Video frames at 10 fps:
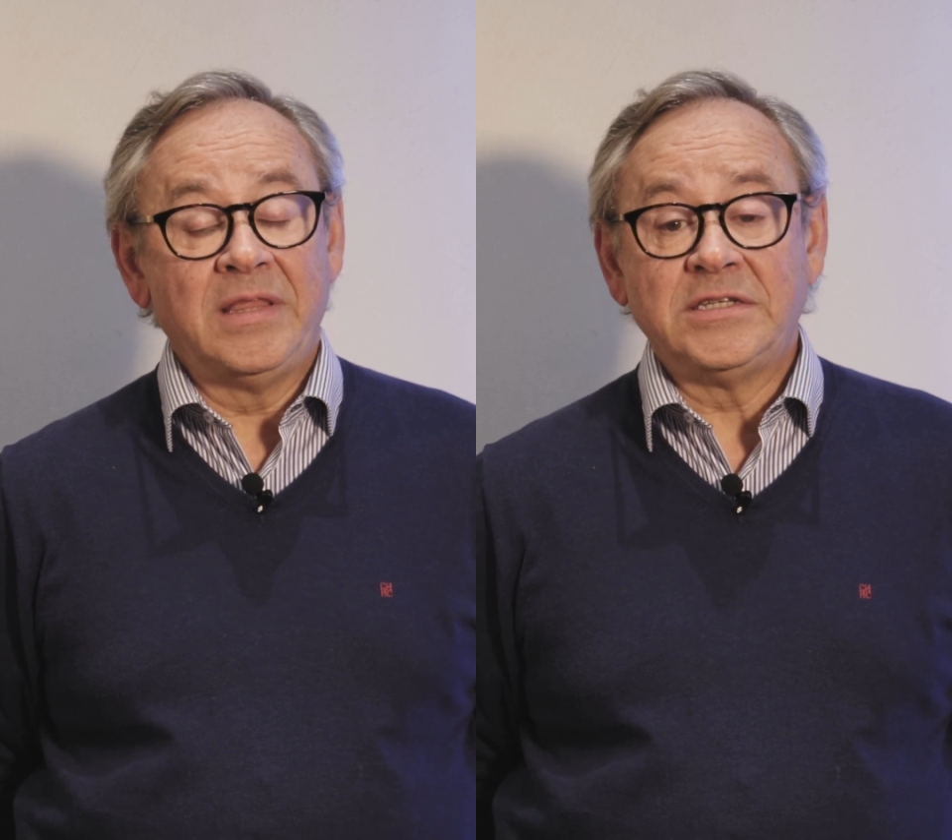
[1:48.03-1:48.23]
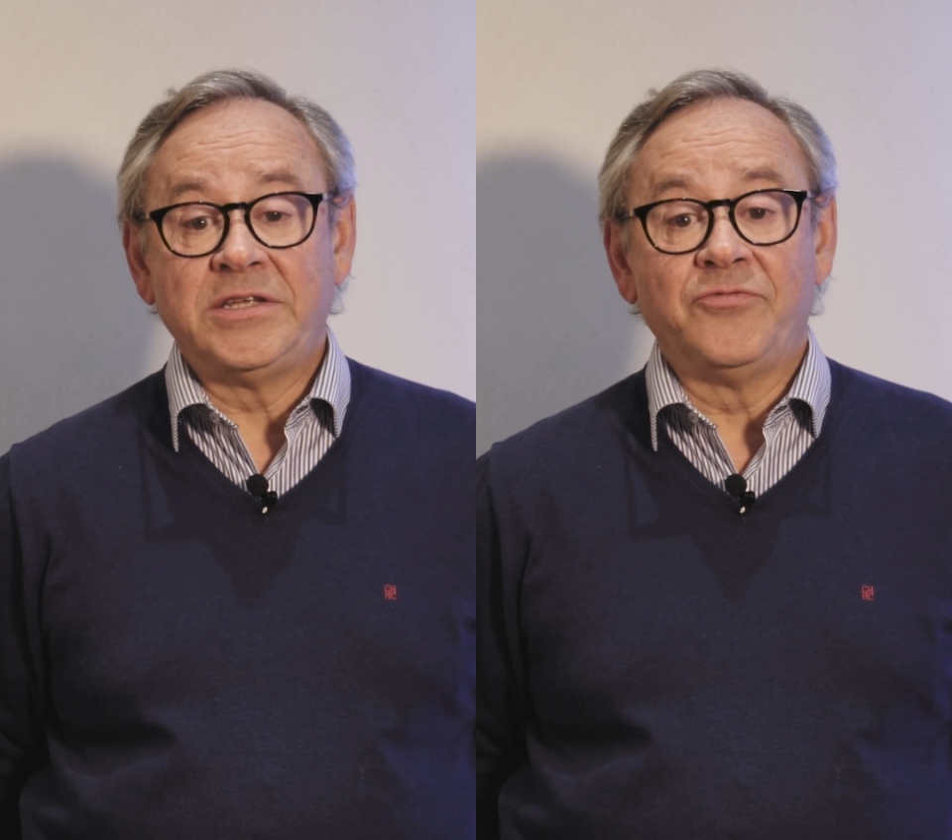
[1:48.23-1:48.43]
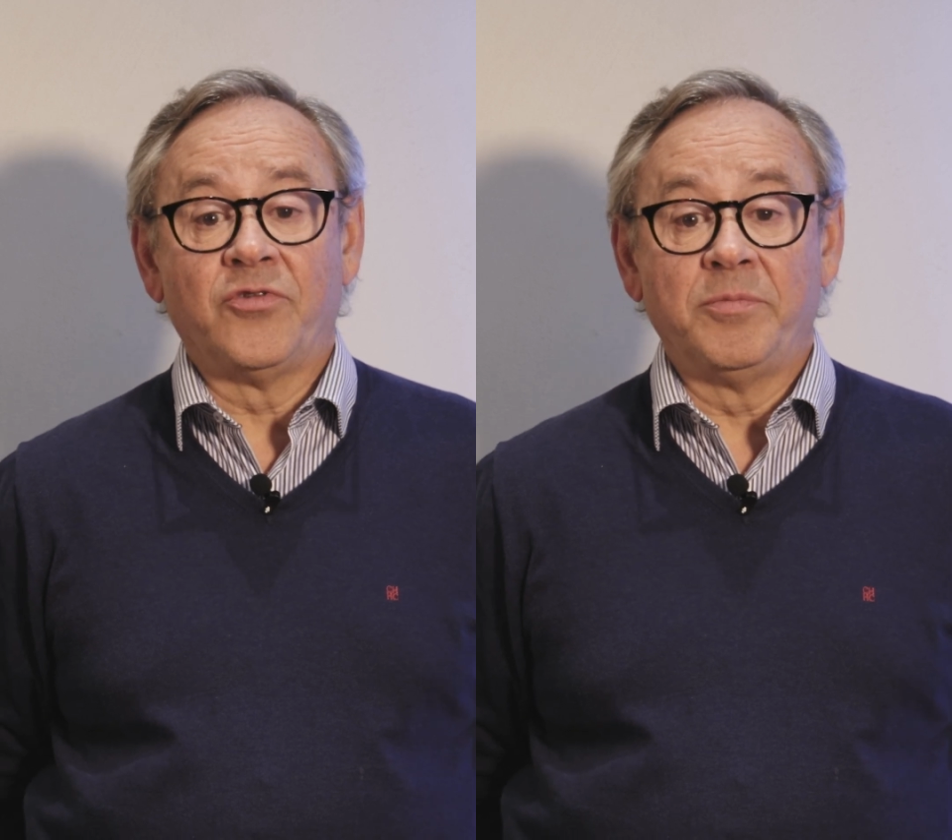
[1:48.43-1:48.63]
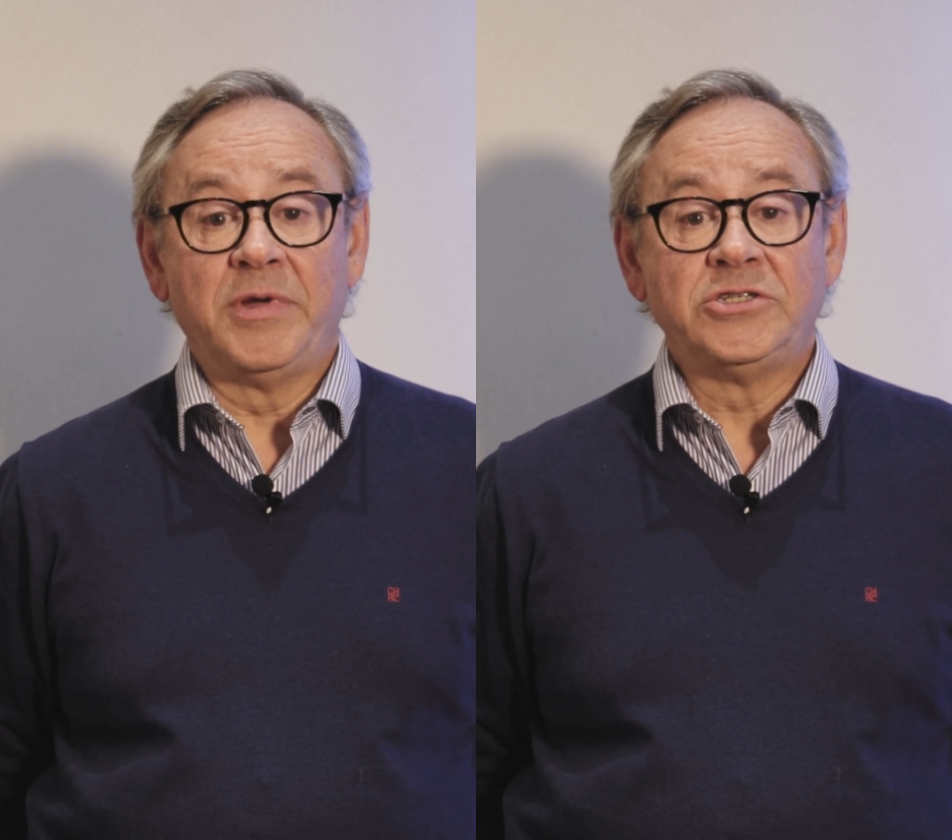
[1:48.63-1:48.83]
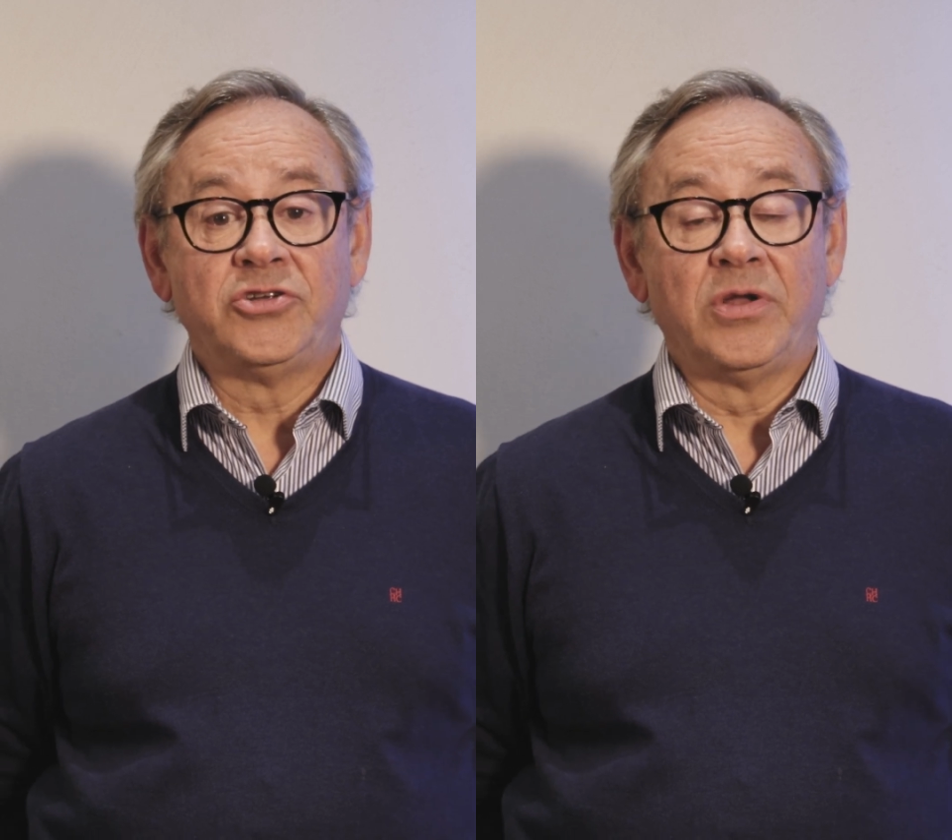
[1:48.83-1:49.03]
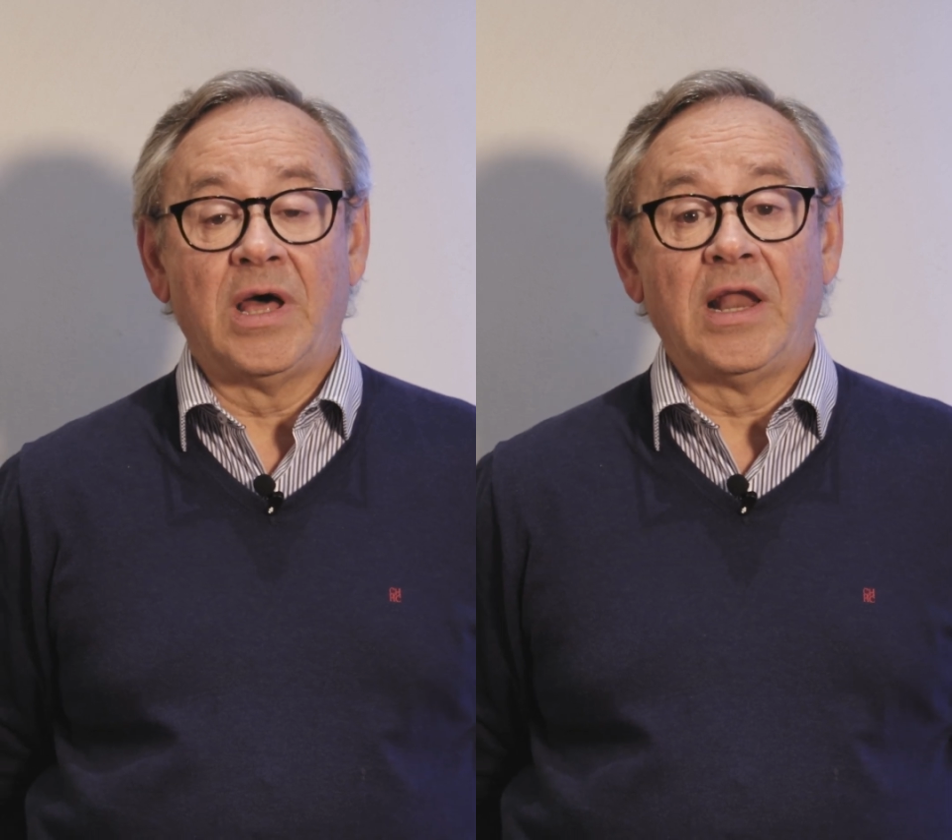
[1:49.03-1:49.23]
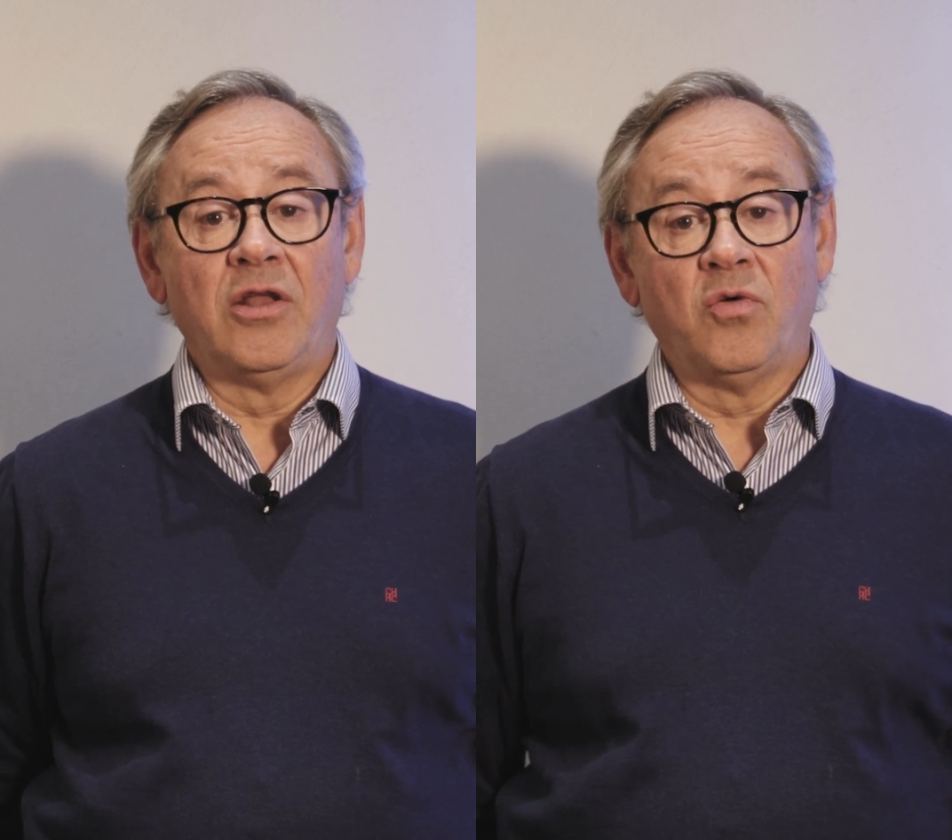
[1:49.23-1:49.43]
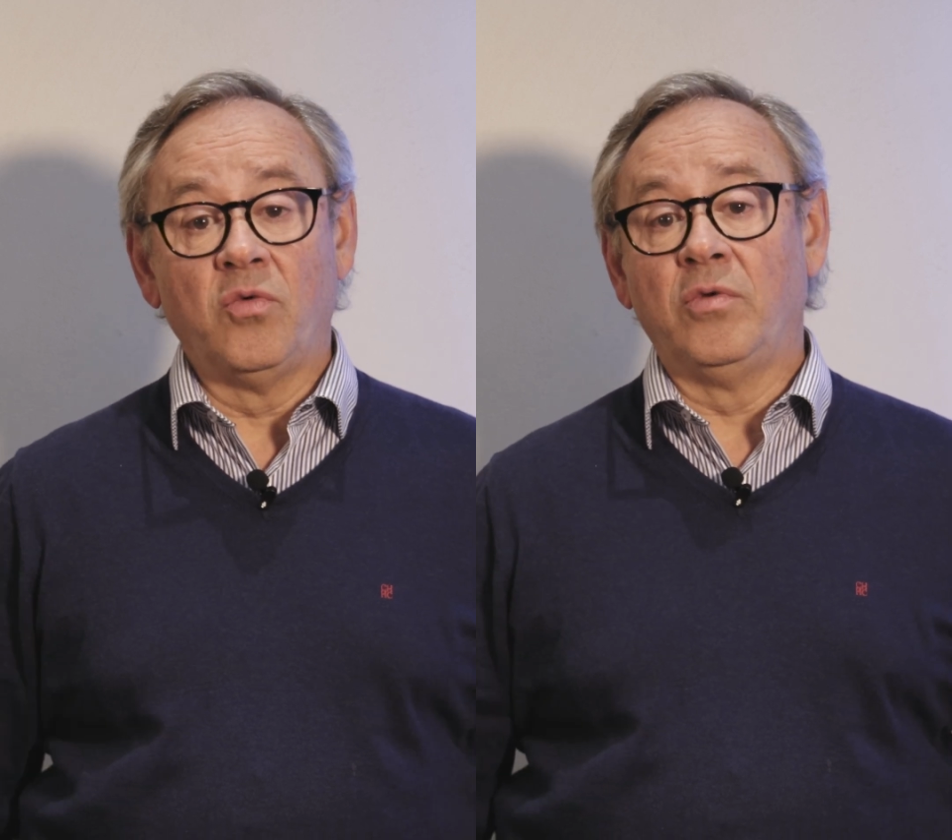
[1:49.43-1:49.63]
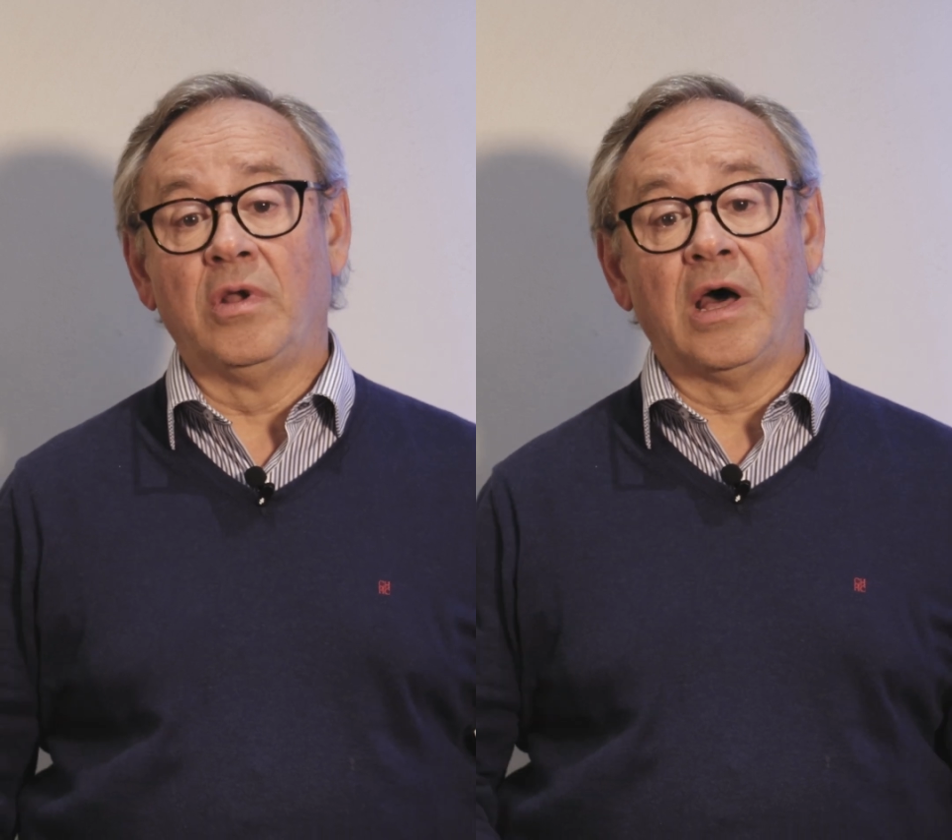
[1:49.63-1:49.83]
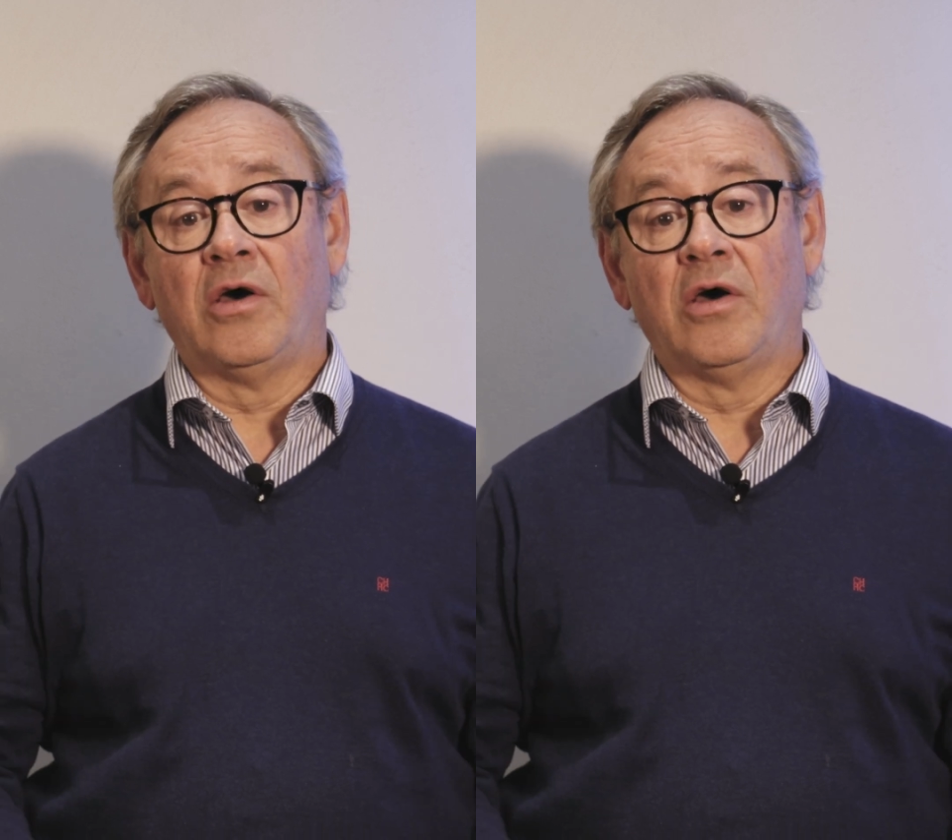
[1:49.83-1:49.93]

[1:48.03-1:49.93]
this information alone,